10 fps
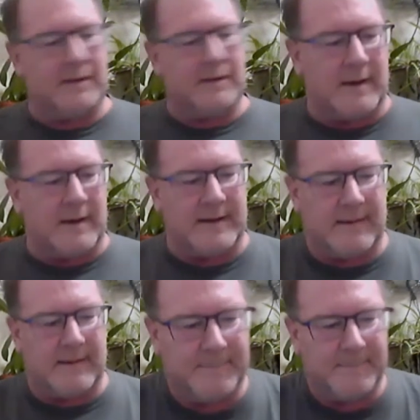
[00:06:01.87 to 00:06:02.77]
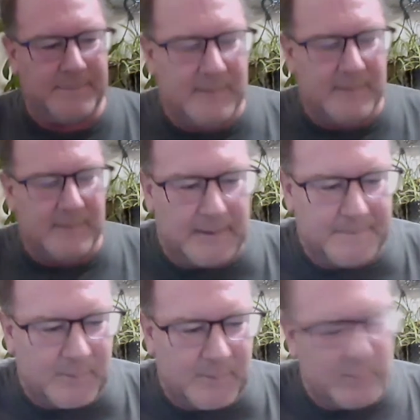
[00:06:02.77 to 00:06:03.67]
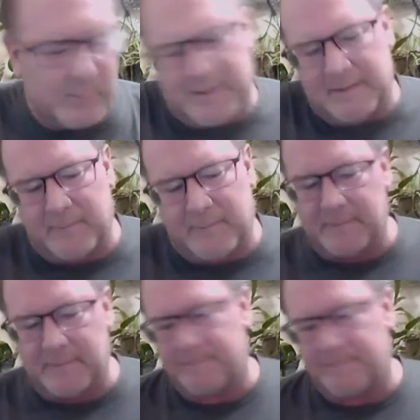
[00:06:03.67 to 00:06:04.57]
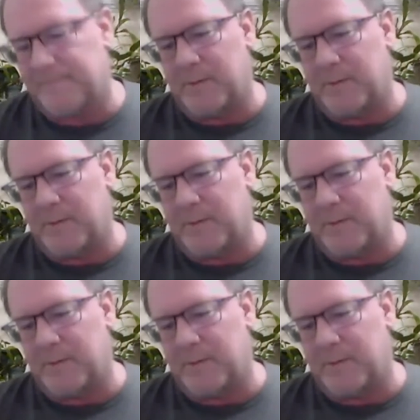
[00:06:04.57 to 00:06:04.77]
right now. And we've been there for a few